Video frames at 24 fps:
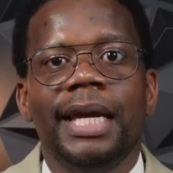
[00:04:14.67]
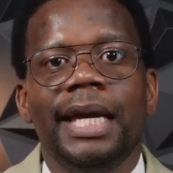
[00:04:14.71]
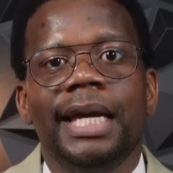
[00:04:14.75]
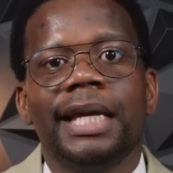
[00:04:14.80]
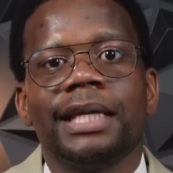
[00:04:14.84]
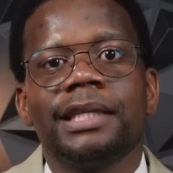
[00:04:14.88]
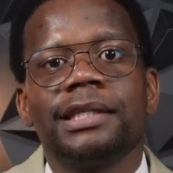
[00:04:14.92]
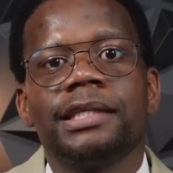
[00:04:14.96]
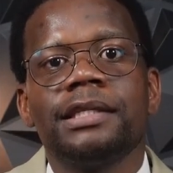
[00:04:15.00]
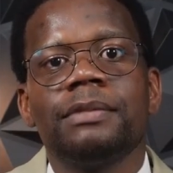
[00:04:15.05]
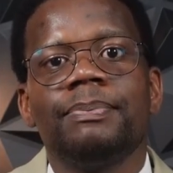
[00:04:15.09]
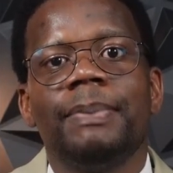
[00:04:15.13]

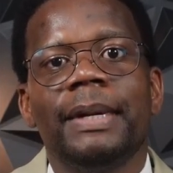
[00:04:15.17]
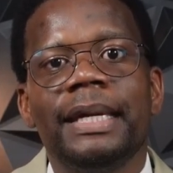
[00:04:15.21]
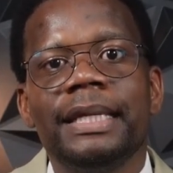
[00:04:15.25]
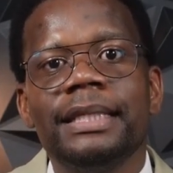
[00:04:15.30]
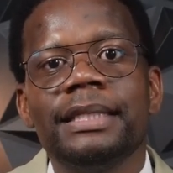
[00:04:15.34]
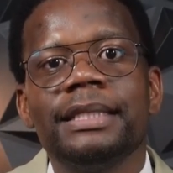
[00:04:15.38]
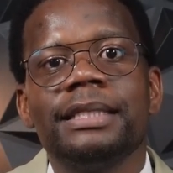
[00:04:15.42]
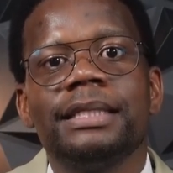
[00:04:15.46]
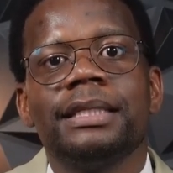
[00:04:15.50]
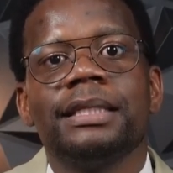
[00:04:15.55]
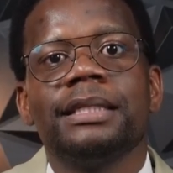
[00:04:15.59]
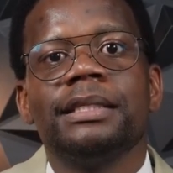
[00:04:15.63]

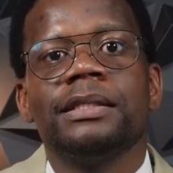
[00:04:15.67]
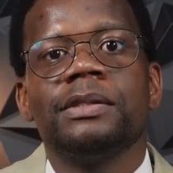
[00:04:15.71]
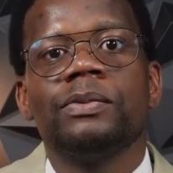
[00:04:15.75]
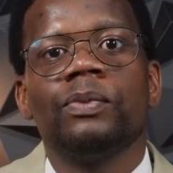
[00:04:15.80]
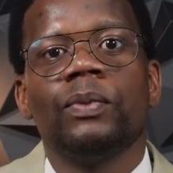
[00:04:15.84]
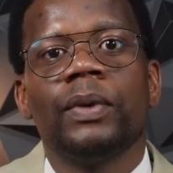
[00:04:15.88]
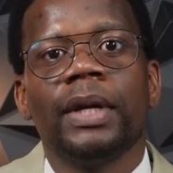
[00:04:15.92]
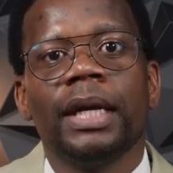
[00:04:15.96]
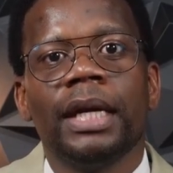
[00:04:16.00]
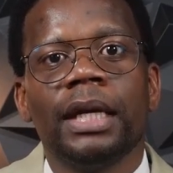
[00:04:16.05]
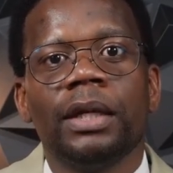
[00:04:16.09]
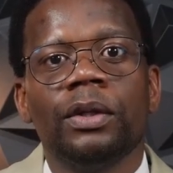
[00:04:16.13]
Expenses,
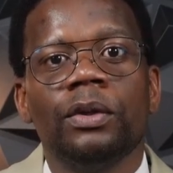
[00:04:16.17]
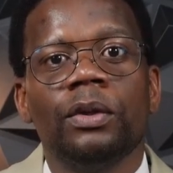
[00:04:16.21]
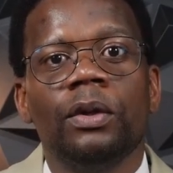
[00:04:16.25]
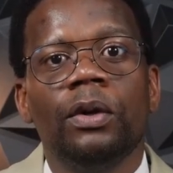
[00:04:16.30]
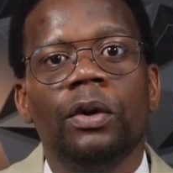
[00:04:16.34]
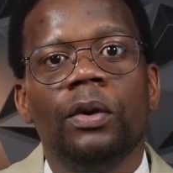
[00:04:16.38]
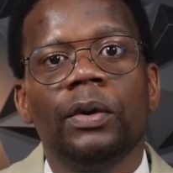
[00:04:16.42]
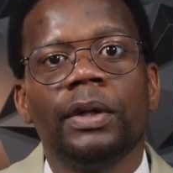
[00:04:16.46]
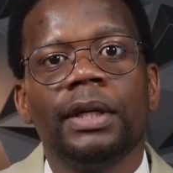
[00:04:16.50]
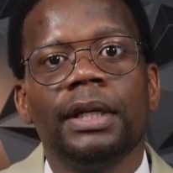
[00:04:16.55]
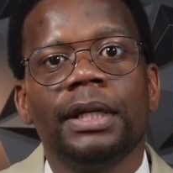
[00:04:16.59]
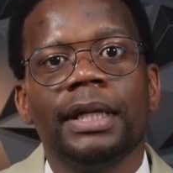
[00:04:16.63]
where you're
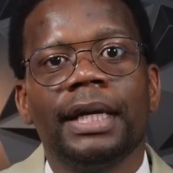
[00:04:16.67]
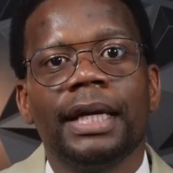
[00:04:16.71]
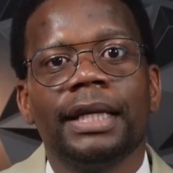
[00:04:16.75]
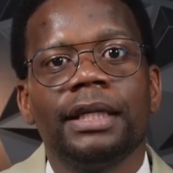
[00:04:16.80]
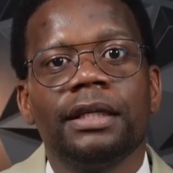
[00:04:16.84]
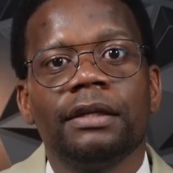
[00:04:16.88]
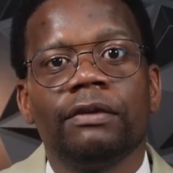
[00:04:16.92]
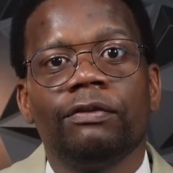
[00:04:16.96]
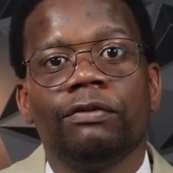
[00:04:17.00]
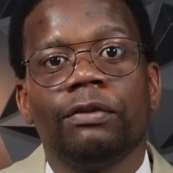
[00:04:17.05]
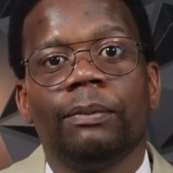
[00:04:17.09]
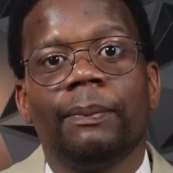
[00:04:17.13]
looking
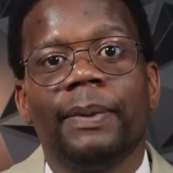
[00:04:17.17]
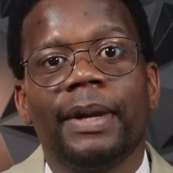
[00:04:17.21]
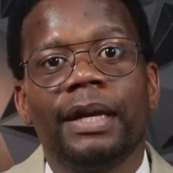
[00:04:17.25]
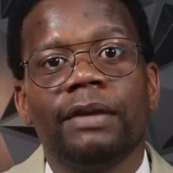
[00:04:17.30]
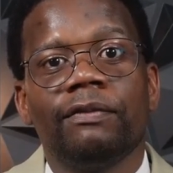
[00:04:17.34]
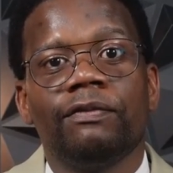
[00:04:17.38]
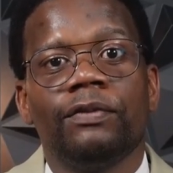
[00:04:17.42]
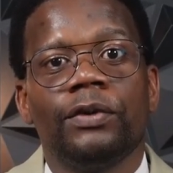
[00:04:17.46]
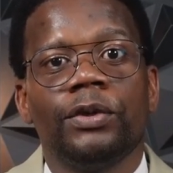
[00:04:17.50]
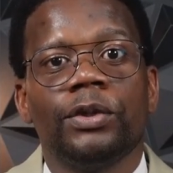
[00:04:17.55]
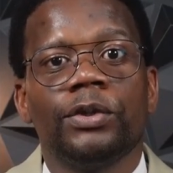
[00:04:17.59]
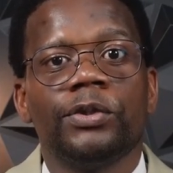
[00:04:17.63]
at if you're
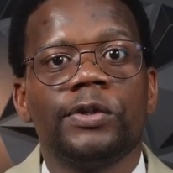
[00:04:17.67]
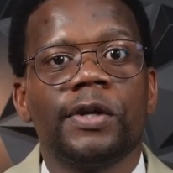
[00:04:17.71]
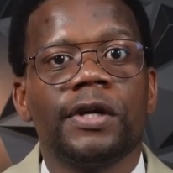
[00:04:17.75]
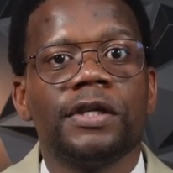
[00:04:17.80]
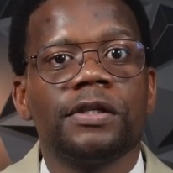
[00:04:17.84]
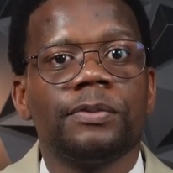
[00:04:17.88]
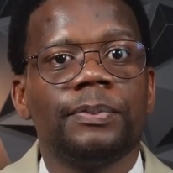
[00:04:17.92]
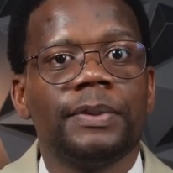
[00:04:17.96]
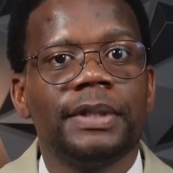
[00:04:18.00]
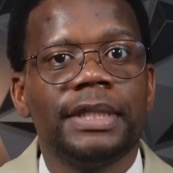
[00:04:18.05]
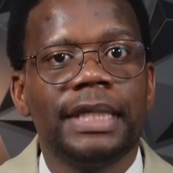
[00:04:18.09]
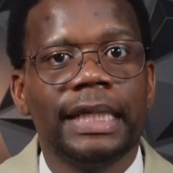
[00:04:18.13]
paying for your
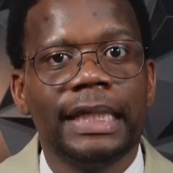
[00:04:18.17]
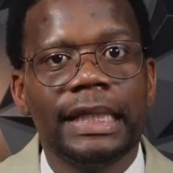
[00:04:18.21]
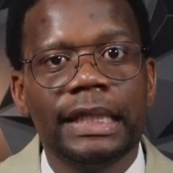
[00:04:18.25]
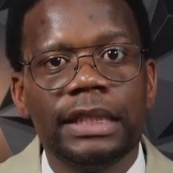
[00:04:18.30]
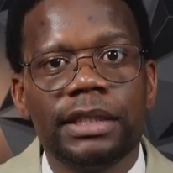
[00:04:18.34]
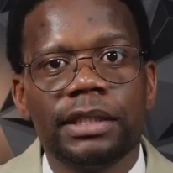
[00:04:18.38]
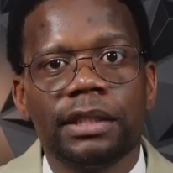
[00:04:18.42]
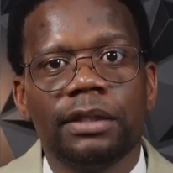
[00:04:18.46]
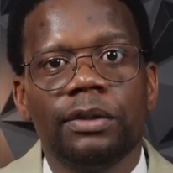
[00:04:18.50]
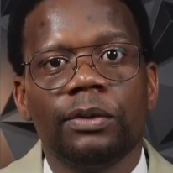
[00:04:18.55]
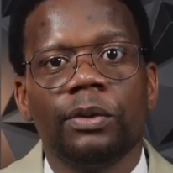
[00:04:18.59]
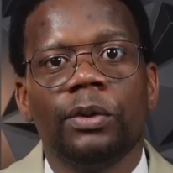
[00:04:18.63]

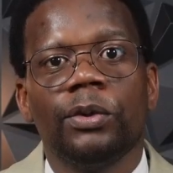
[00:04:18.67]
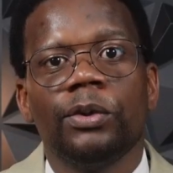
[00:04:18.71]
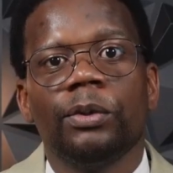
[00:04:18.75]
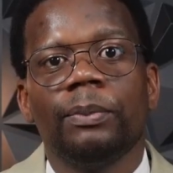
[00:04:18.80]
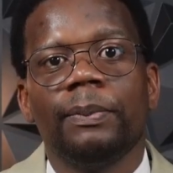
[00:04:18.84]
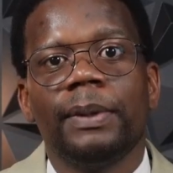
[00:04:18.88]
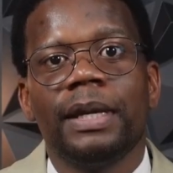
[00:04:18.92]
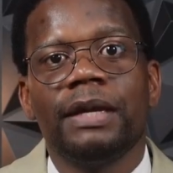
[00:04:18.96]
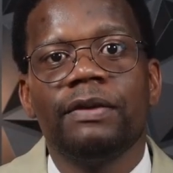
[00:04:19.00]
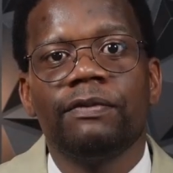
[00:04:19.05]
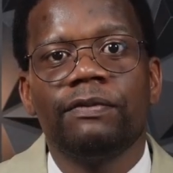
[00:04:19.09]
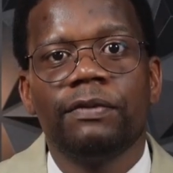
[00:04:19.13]
transportation or you're
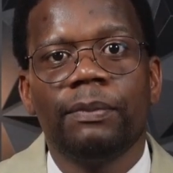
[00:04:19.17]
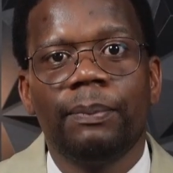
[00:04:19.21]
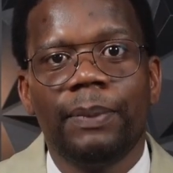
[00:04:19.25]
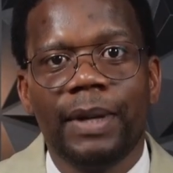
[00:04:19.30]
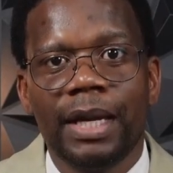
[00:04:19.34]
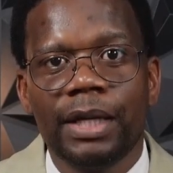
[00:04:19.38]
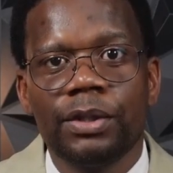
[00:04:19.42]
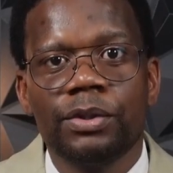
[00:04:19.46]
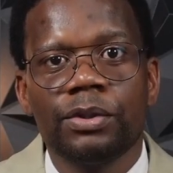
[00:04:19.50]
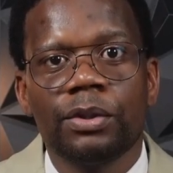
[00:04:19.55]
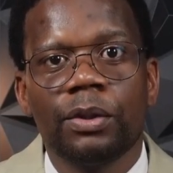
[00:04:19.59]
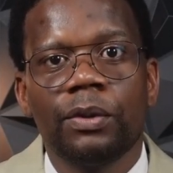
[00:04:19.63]
paying for
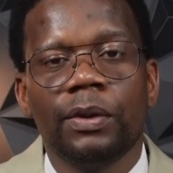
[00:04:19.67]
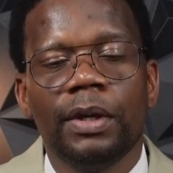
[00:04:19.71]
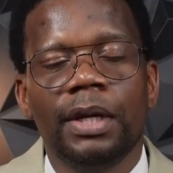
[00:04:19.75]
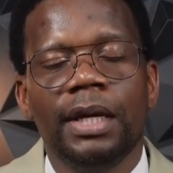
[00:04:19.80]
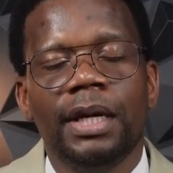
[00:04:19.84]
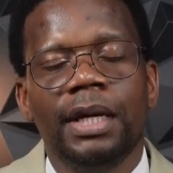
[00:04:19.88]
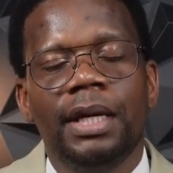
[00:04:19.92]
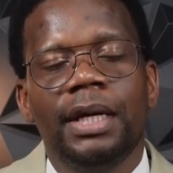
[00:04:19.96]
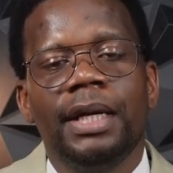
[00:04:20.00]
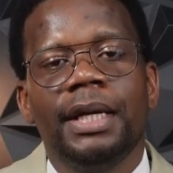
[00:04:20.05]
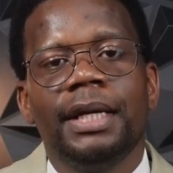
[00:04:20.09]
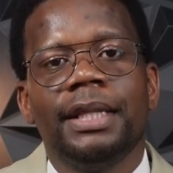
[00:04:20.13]
petrol.
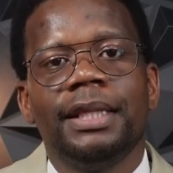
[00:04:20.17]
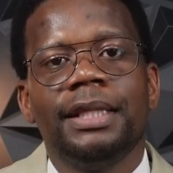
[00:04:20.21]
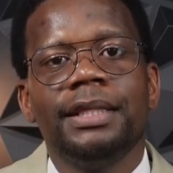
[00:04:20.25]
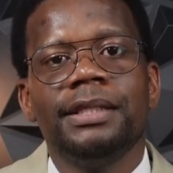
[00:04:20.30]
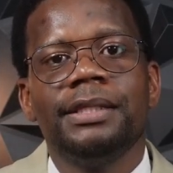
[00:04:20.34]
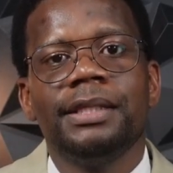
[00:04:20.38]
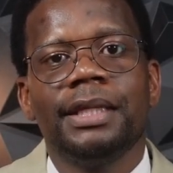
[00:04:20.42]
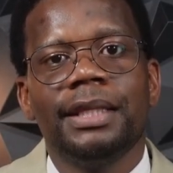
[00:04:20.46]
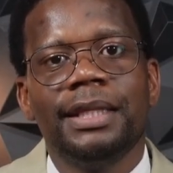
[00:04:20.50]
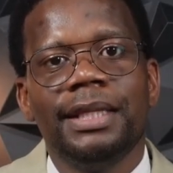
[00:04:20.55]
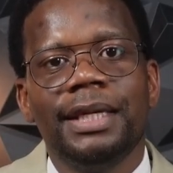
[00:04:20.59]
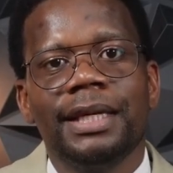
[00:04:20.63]

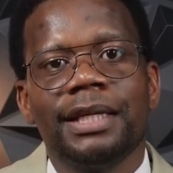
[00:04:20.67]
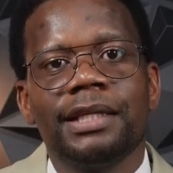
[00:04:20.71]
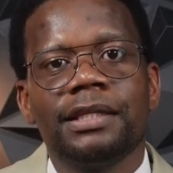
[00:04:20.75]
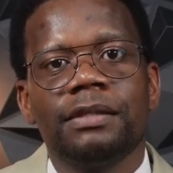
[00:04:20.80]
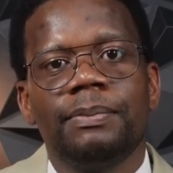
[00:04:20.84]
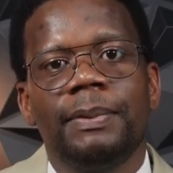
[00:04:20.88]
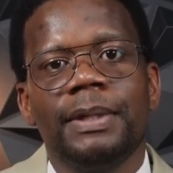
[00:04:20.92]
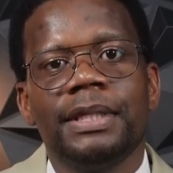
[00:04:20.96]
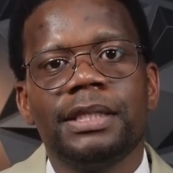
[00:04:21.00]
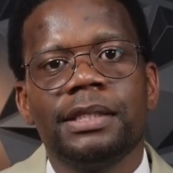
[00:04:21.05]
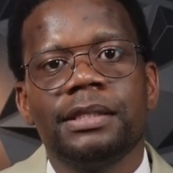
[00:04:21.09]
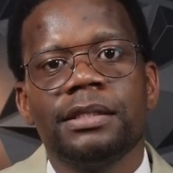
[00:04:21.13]
These are the
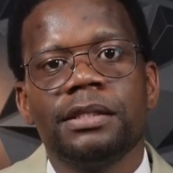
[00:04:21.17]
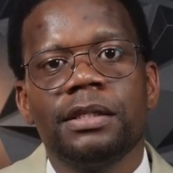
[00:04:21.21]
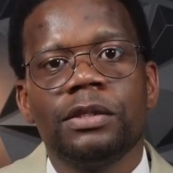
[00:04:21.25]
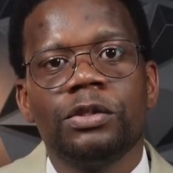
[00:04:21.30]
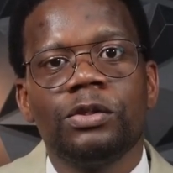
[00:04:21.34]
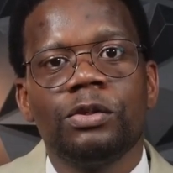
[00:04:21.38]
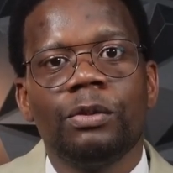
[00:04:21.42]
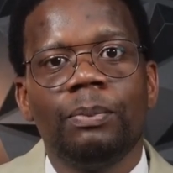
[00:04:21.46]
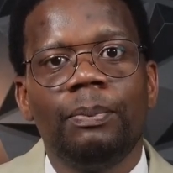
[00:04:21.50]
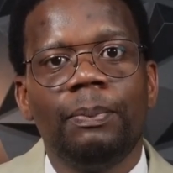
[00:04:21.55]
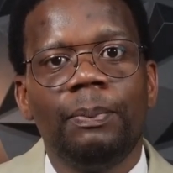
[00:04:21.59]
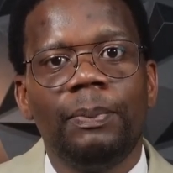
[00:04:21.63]
expenses
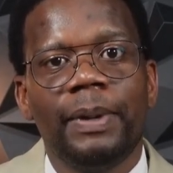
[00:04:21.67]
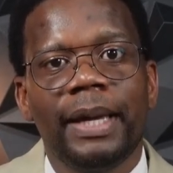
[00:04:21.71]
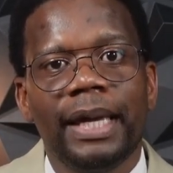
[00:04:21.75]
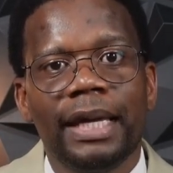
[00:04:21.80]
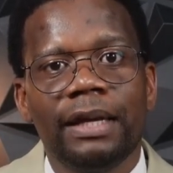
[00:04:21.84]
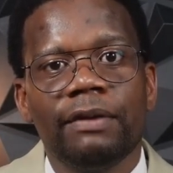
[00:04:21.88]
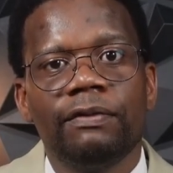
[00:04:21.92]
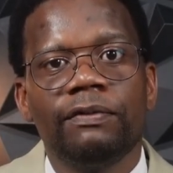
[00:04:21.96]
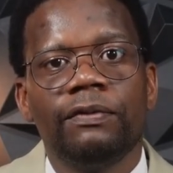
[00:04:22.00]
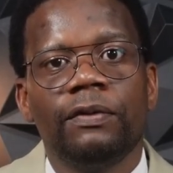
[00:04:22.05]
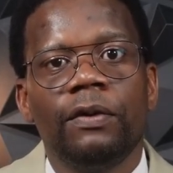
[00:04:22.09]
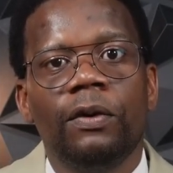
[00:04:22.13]
that you
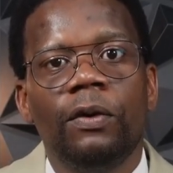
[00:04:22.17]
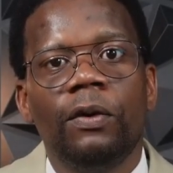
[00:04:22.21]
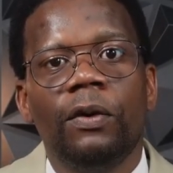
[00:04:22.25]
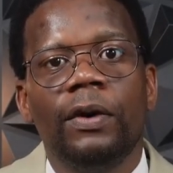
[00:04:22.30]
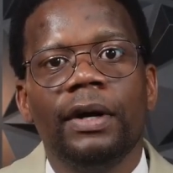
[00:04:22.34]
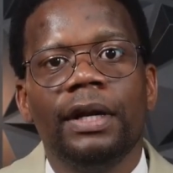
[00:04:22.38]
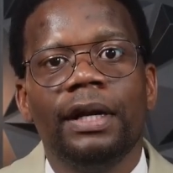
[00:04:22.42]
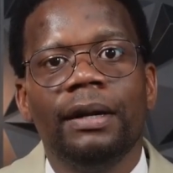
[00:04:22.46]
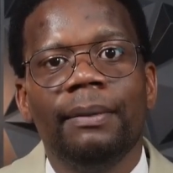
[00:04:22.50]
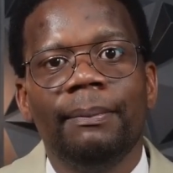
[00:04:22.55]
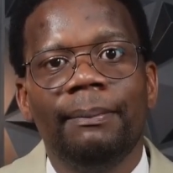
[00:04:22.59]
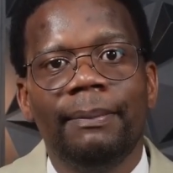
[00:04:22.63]
pay for
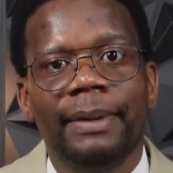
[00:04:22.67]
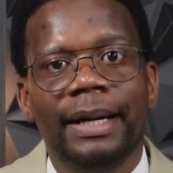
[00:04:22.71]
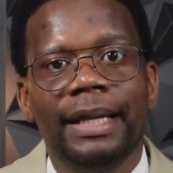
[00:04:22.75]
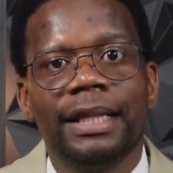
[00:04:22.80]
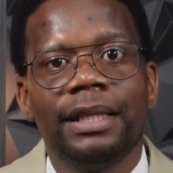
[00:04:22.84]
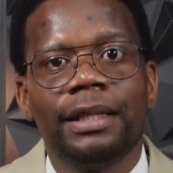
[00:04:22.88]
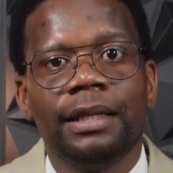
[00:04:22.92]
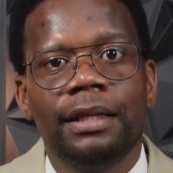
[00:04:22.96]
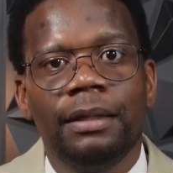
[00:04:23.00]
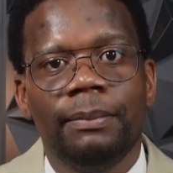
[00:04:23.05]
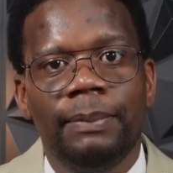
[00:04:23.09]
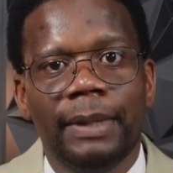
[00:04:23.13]
on a
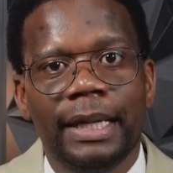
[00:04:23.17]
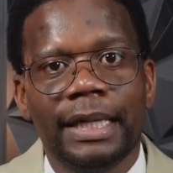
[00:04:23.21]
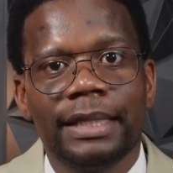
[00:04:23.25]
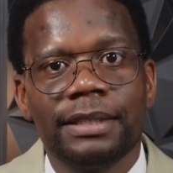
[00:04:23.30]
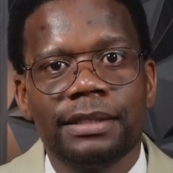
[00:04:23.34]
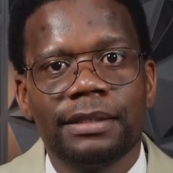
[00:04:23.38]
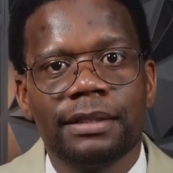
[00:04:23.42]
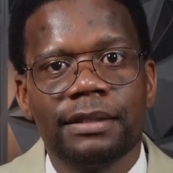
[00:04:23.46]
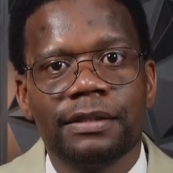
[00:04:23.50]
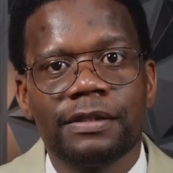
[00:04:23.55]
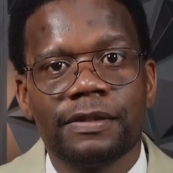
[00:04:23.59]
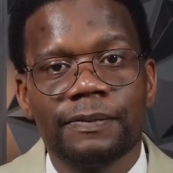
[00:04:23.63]
monthly
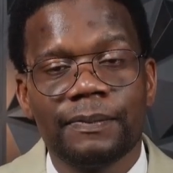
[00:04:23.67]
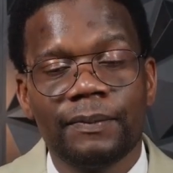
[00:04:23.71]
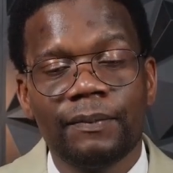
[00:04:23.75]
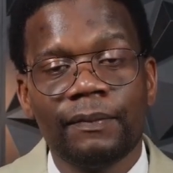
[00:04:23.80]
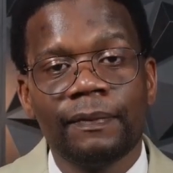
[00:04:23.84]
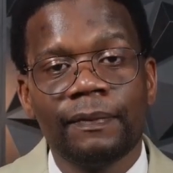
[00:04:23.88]
basis.